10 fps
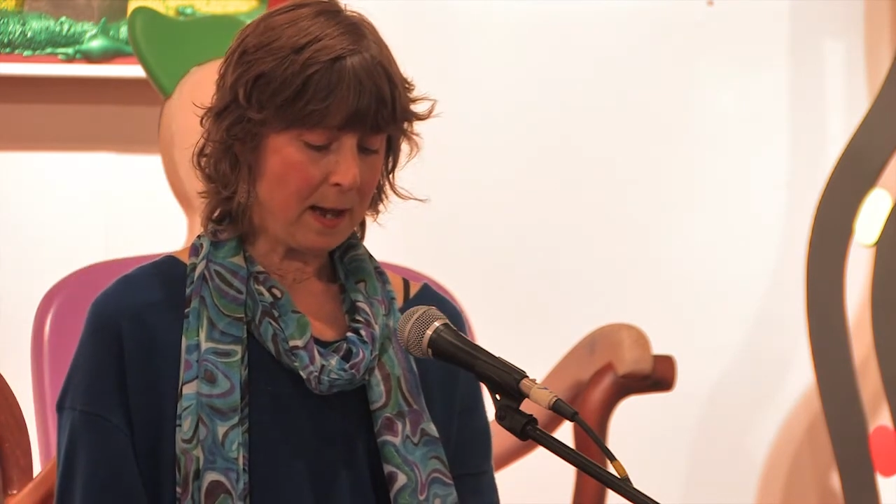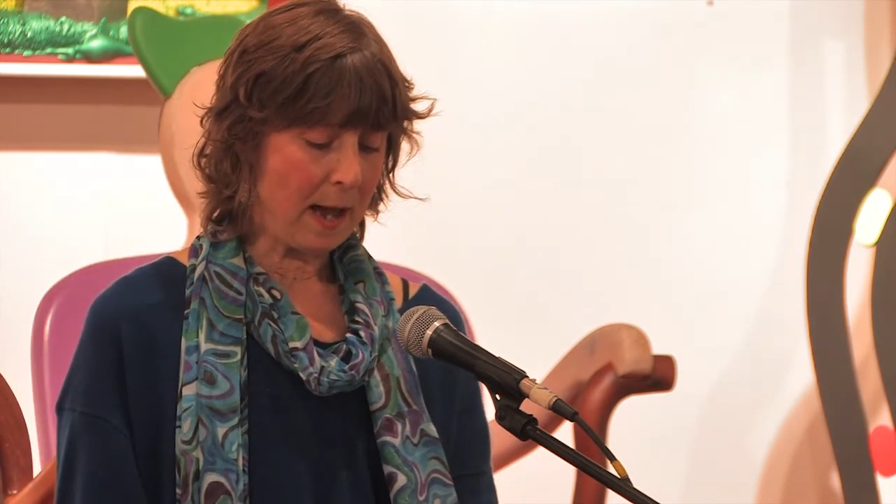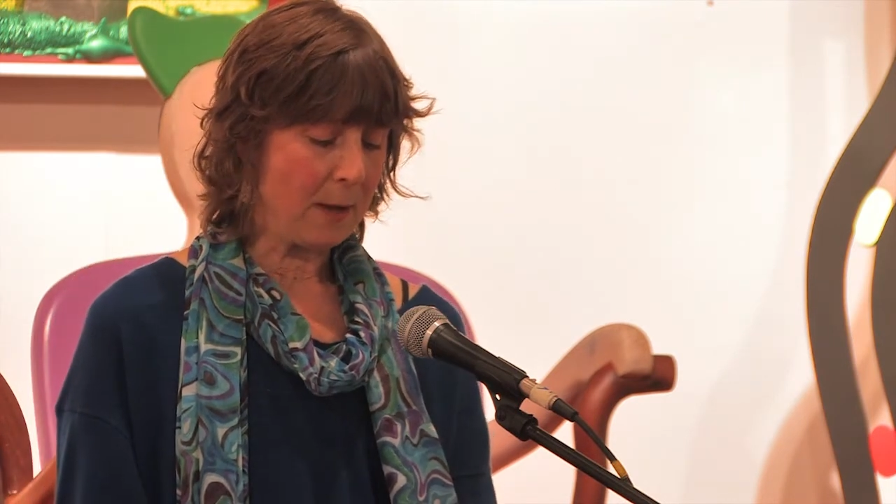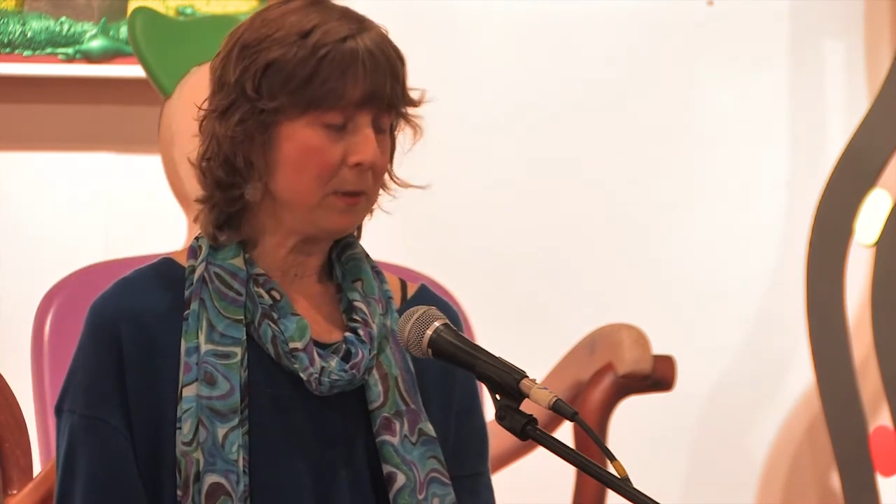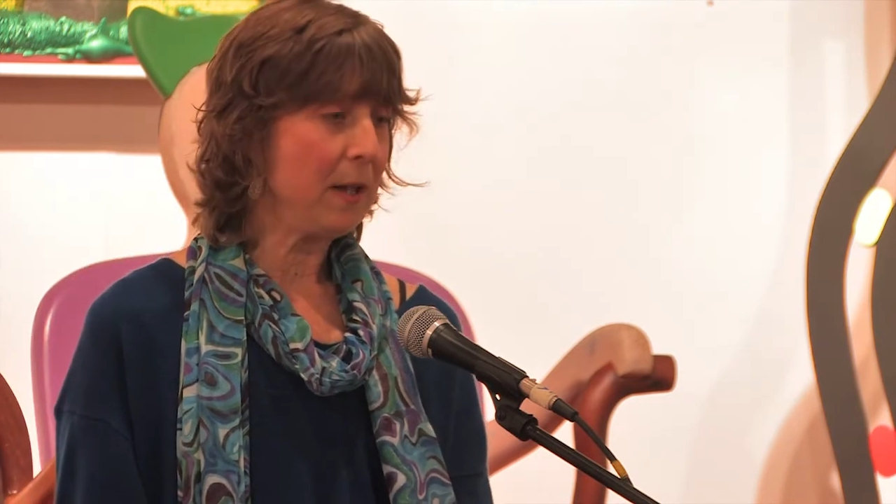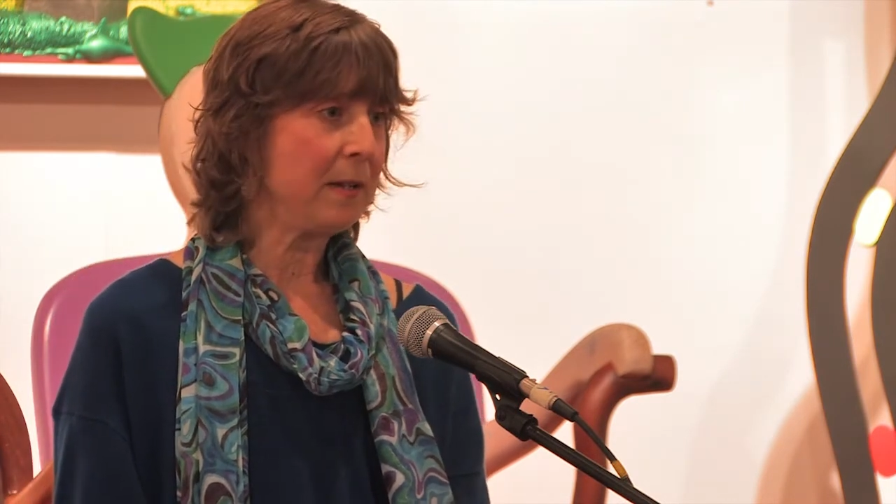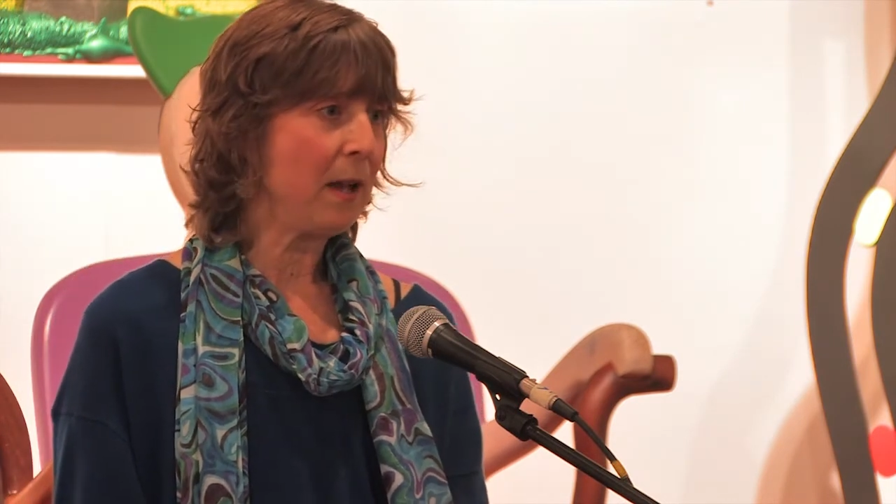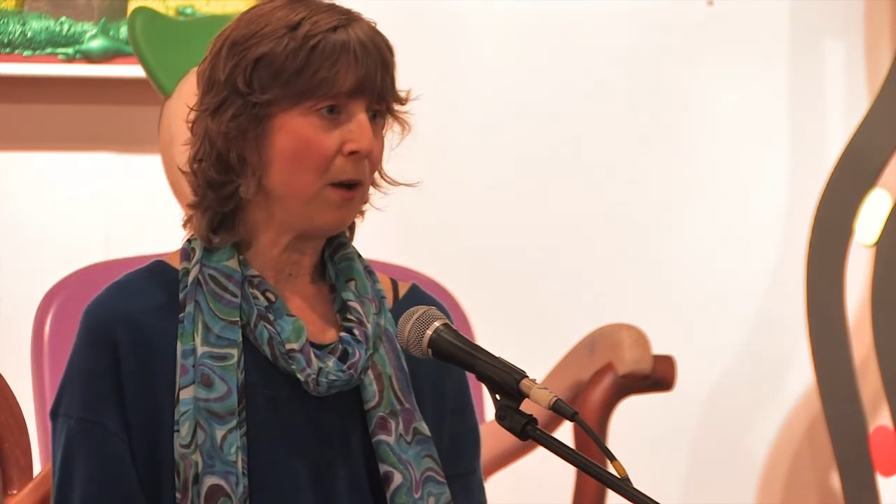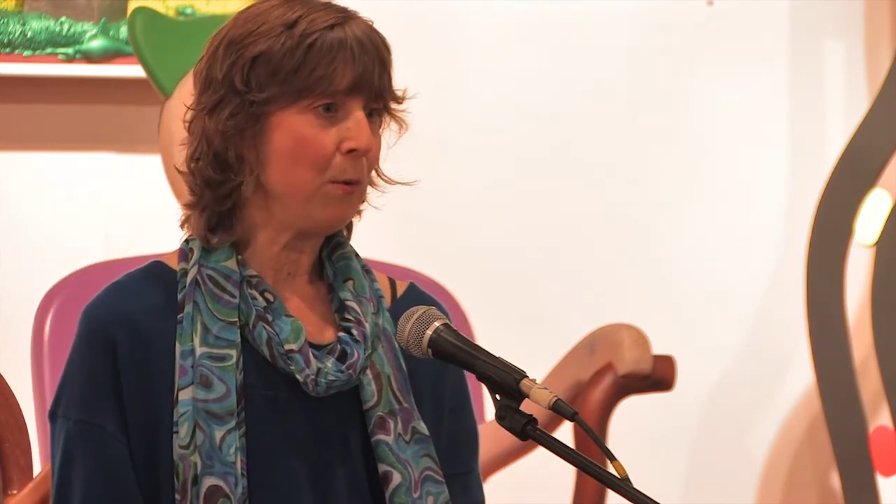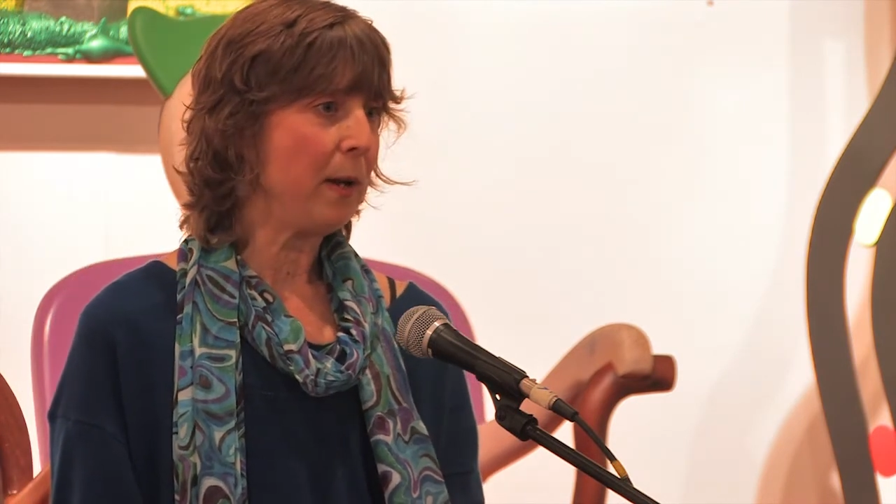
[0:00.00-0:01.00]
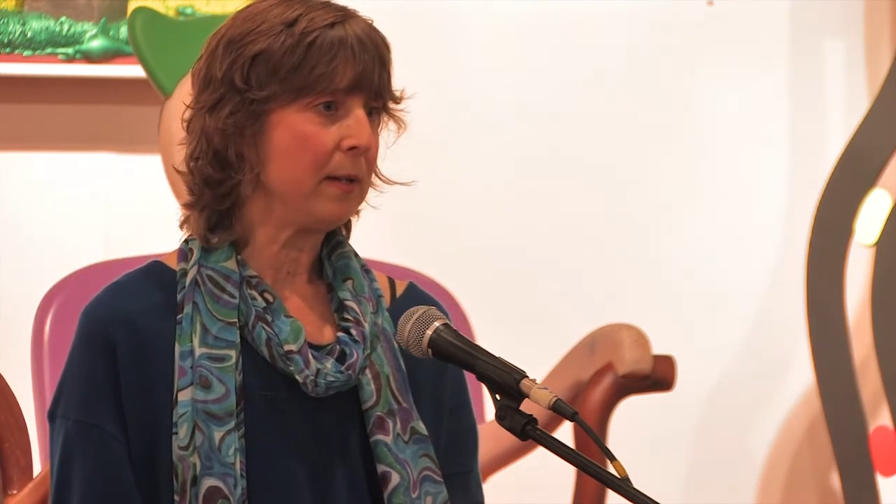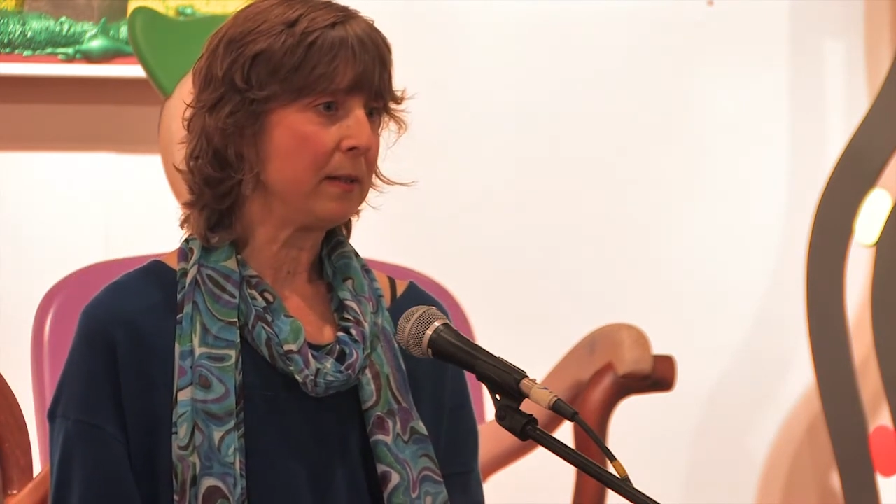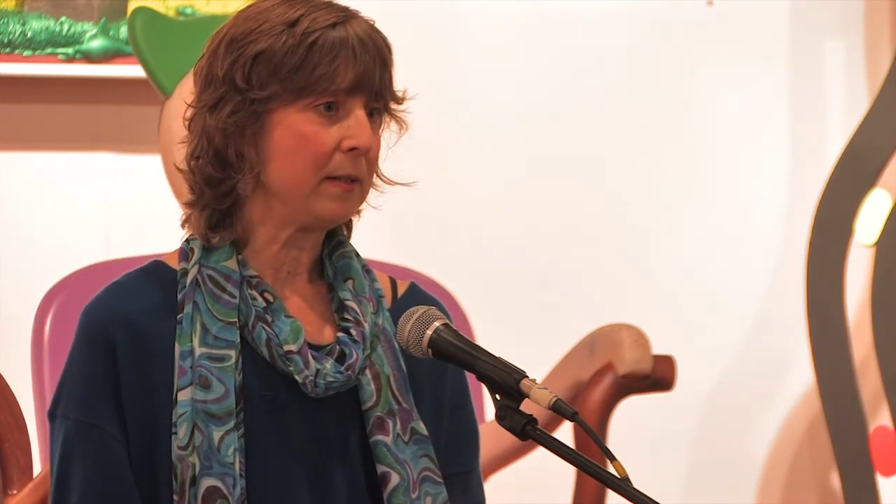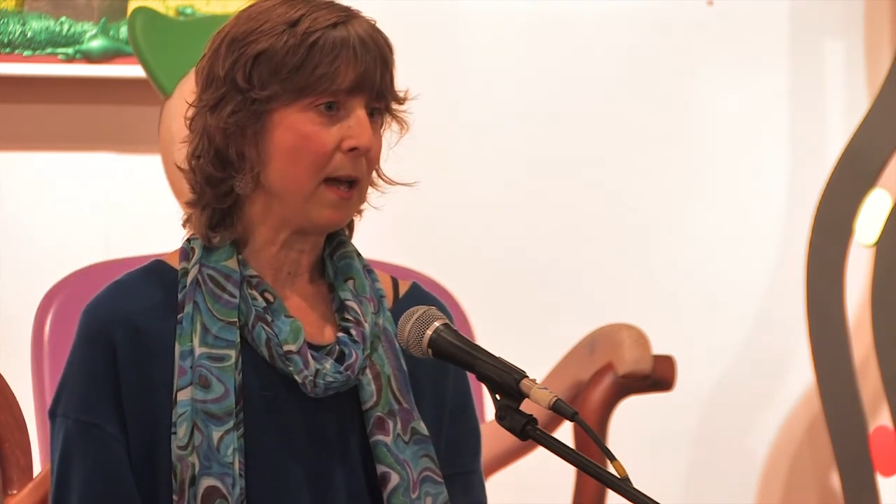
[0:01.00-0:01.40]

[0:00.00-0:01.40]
how will I know when it's